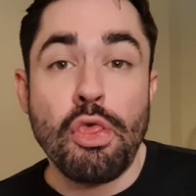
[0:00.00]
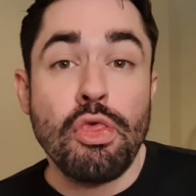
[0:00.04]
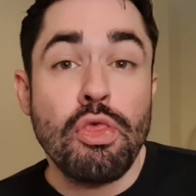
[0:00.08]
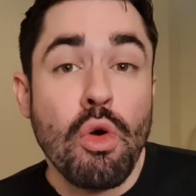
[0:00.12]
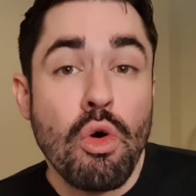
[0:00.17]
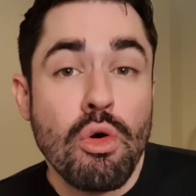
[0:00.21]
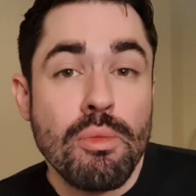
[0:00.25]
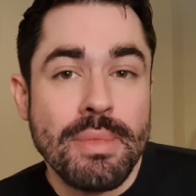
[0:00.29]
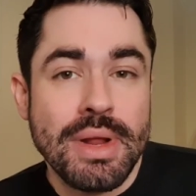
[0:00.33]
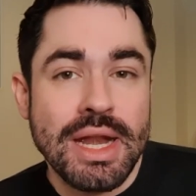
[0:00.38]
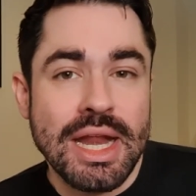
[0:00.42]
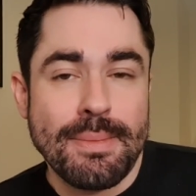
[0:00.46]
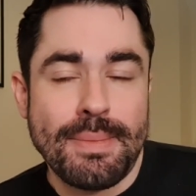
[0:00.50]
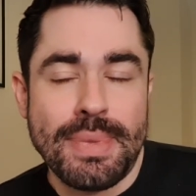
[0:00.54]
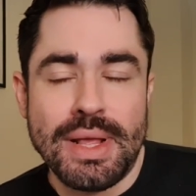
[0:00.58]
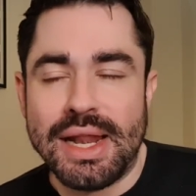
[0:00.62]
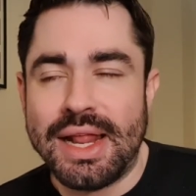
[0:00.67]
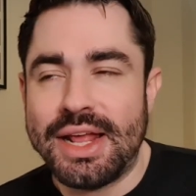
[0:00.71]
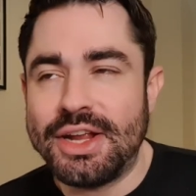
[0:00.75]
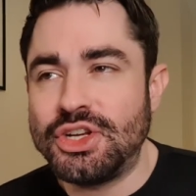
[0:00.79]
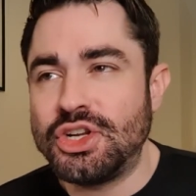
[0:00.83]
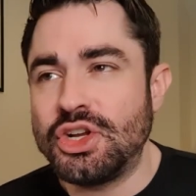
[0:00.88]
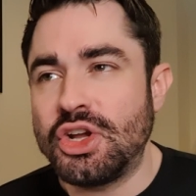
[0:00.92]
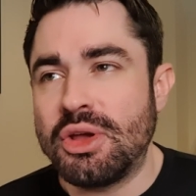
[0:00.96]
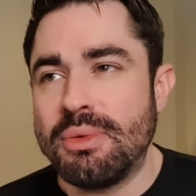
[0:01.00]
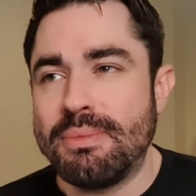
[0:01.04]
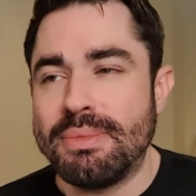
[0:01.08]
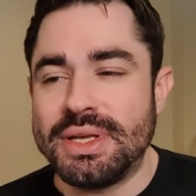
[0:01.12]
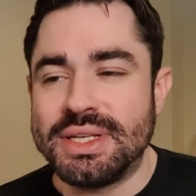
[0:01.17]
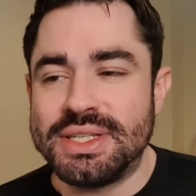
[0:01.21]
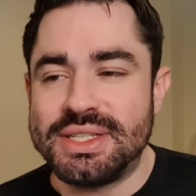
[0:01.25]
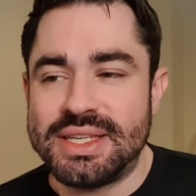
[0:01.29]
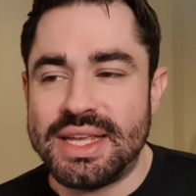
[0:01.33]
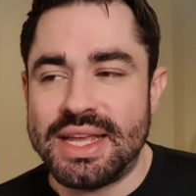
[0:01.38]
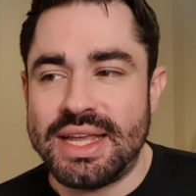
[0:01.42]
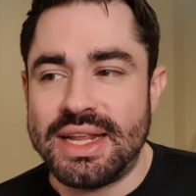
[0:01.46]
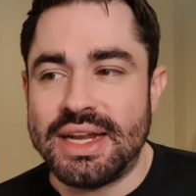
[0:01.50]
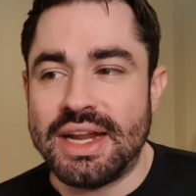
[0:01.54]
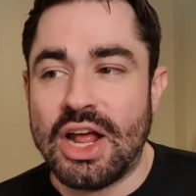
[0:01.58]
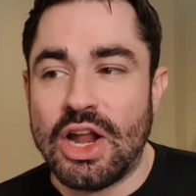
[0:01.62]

Thought manipulation can be seen